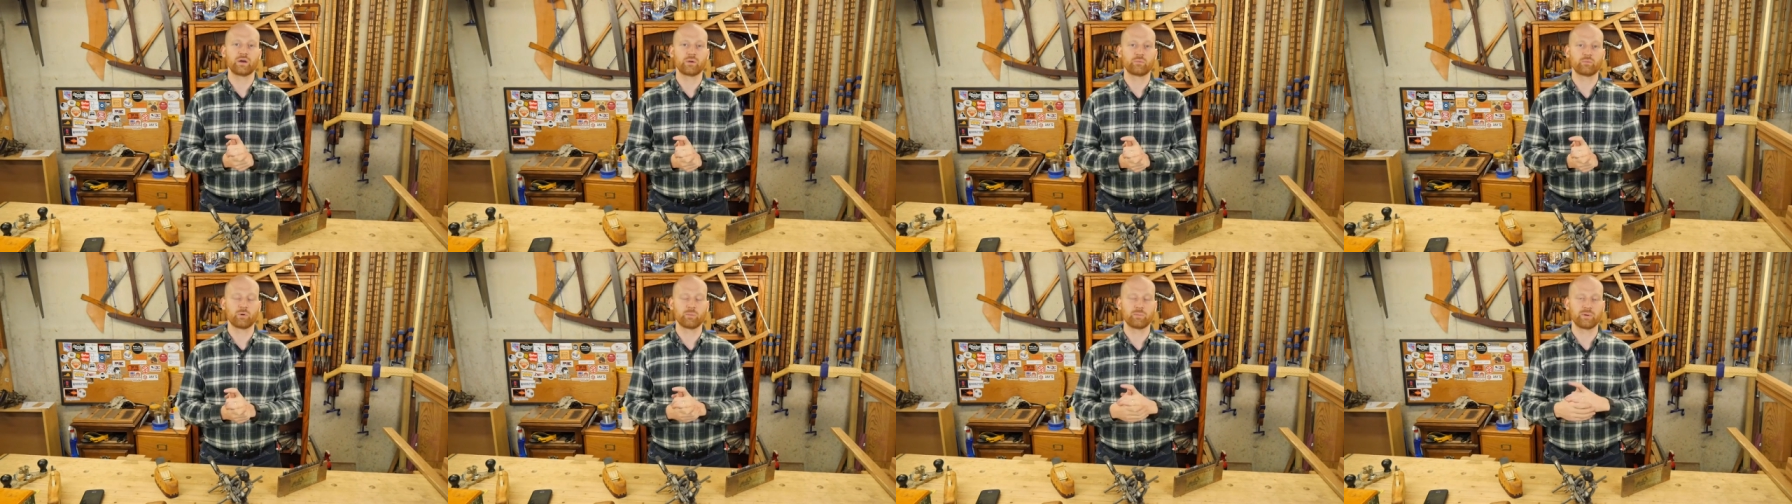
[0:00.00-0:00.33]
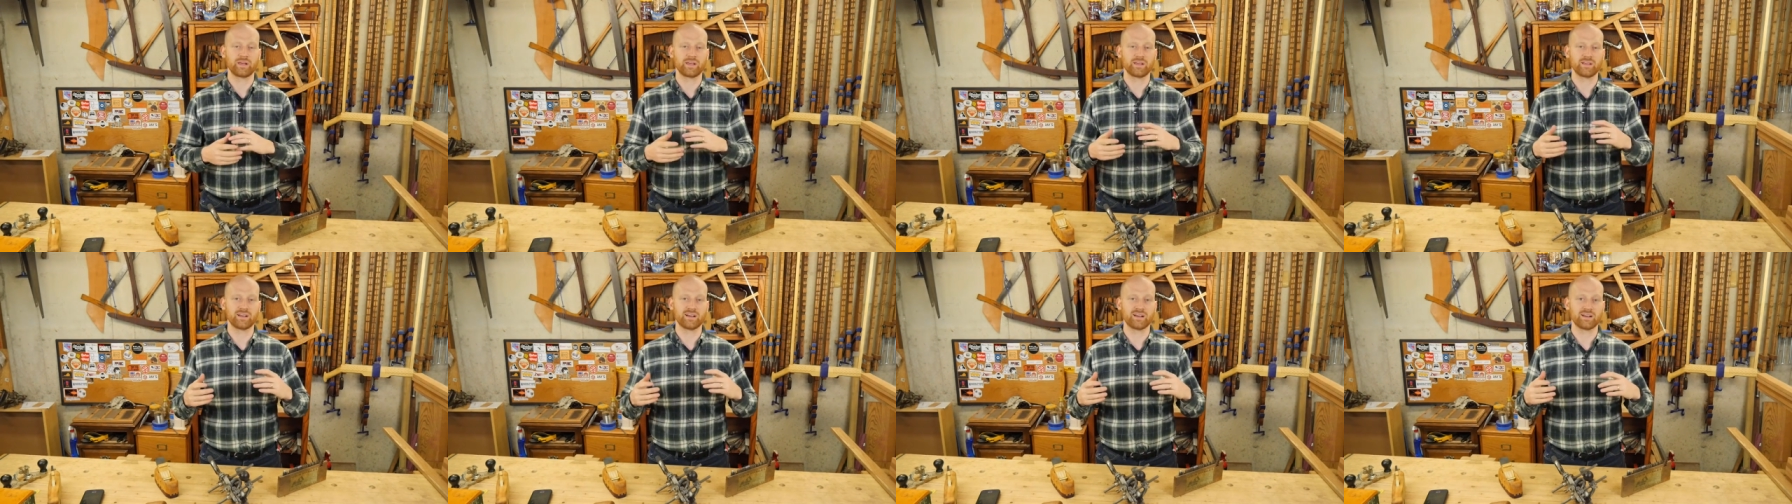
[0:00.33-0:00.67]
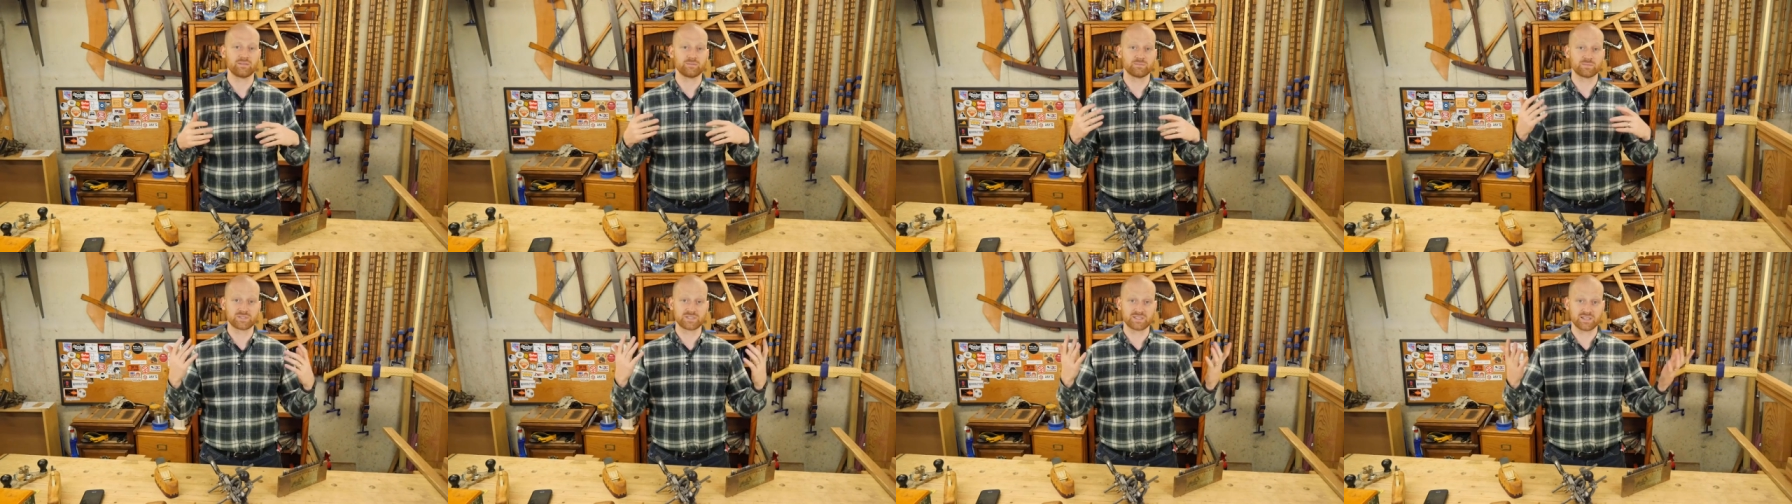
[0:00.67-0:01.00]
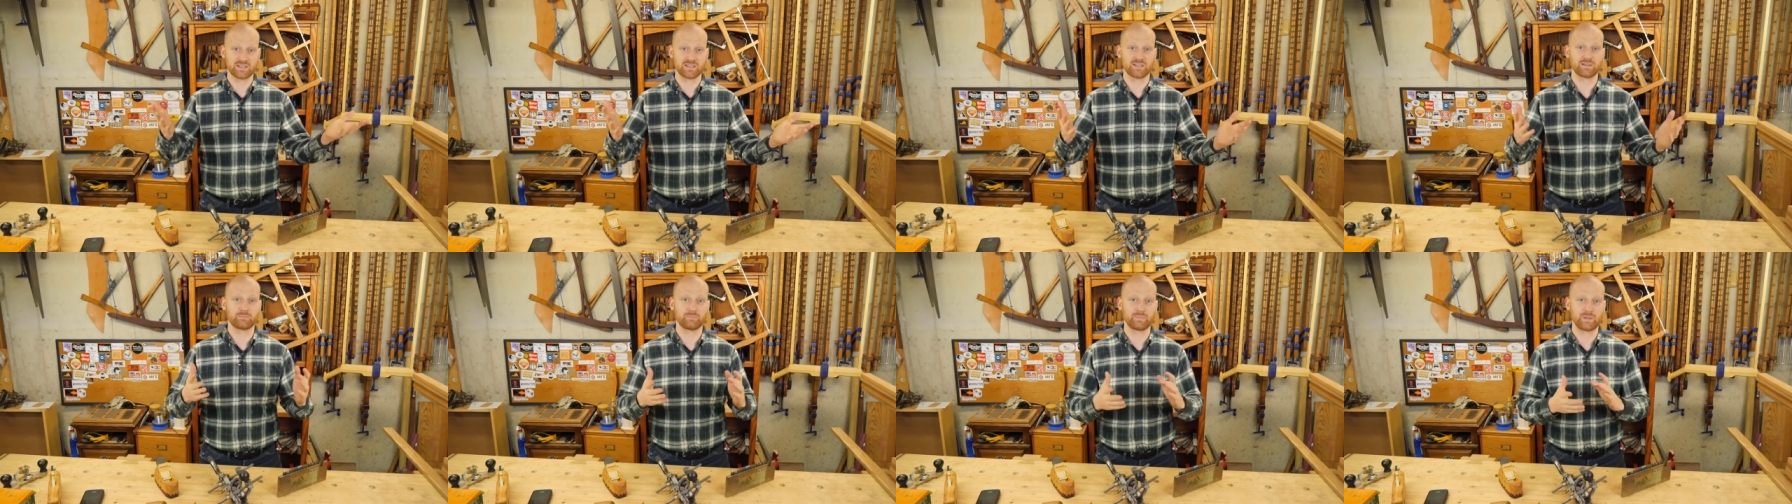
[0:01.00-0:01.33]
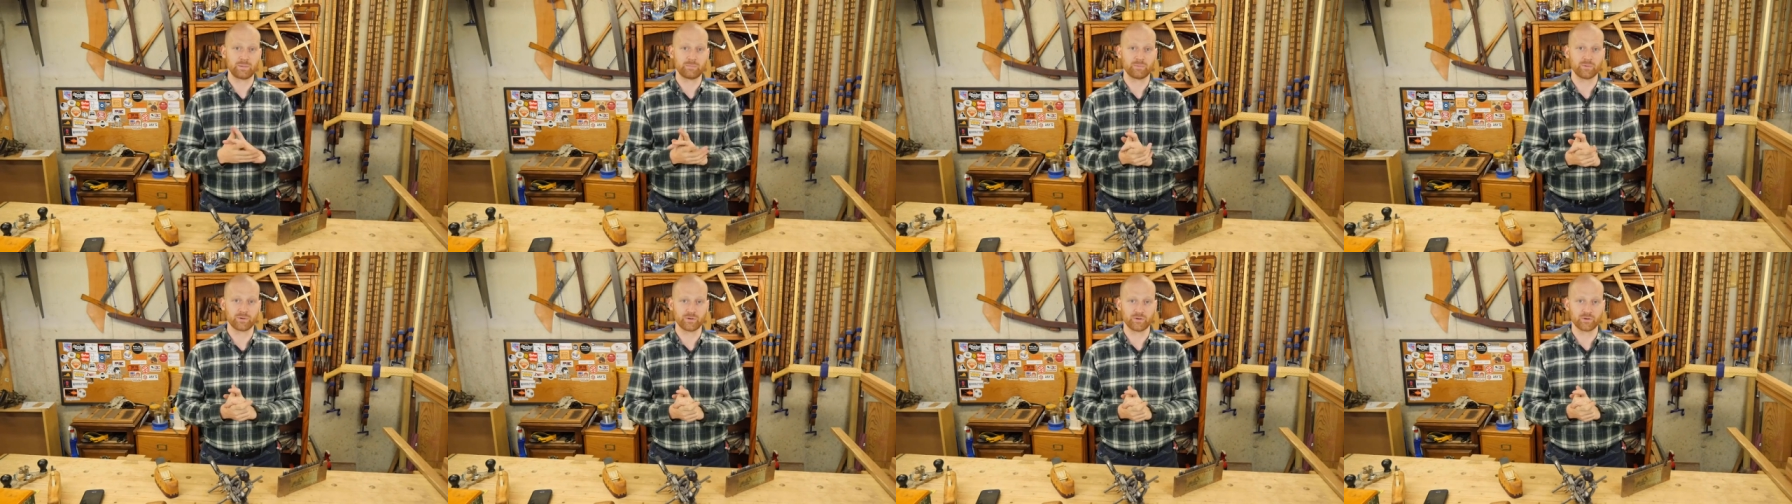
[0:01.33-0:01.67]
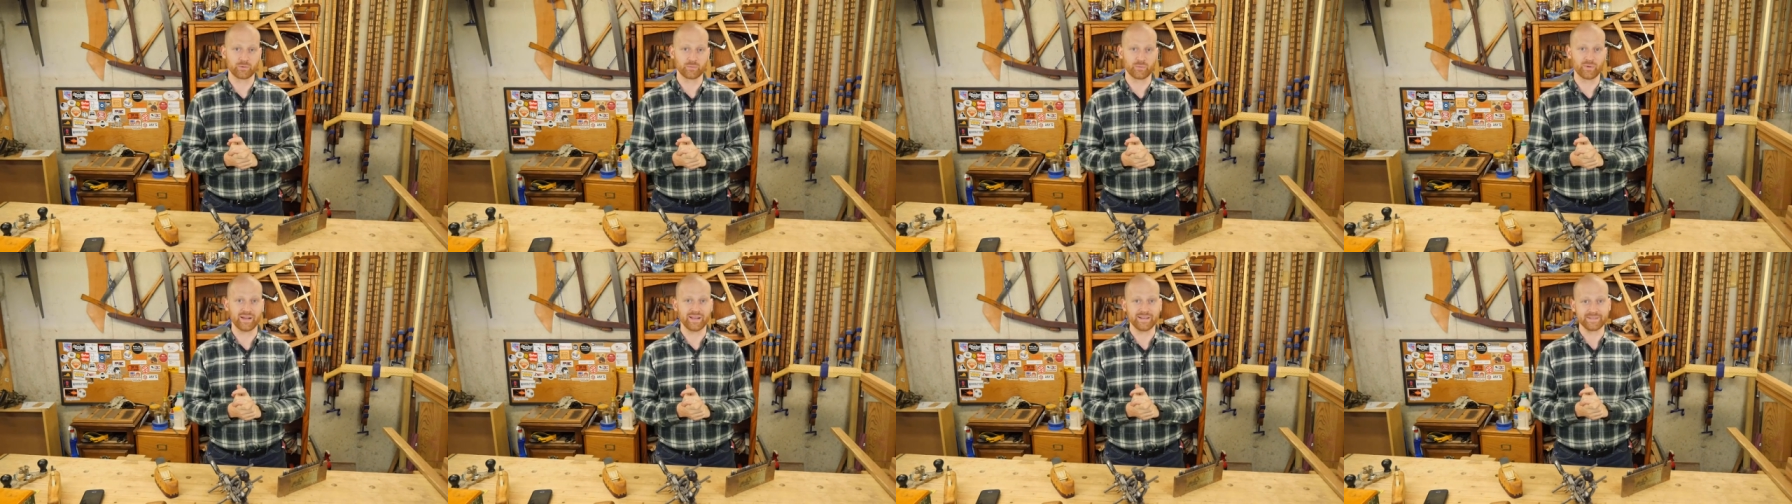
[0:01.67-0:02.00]
and we'll be um, sending people
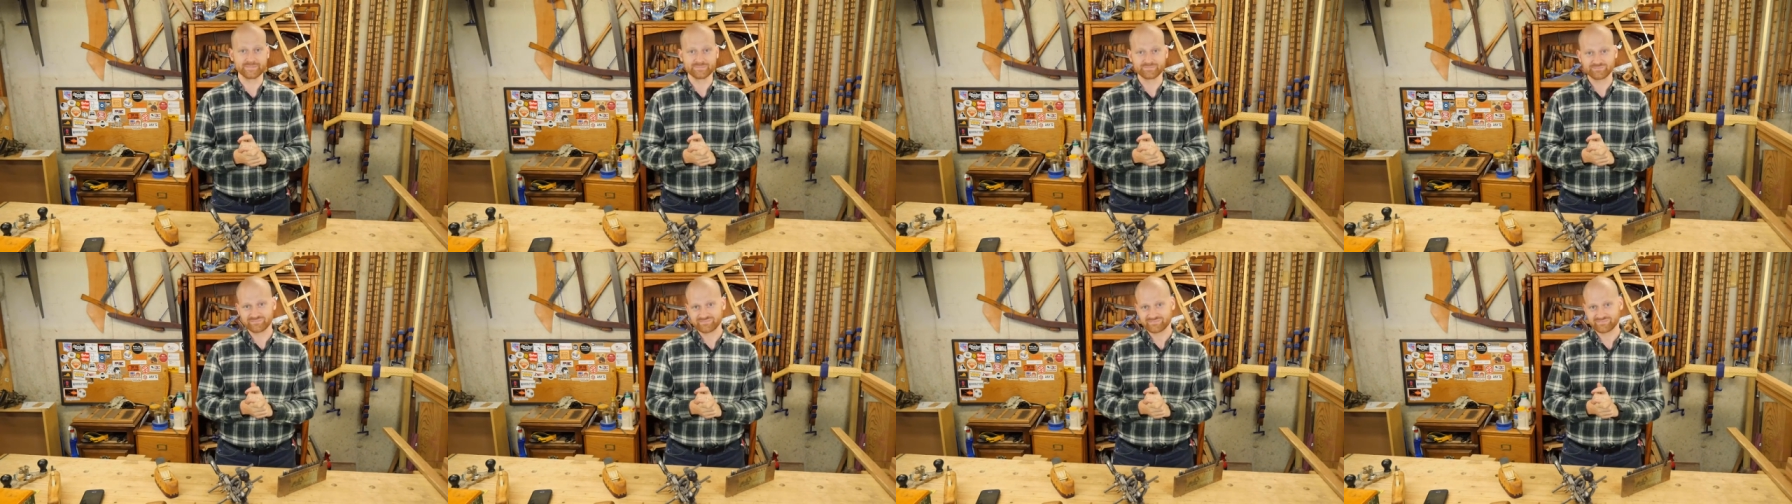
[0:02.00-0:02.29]
your way.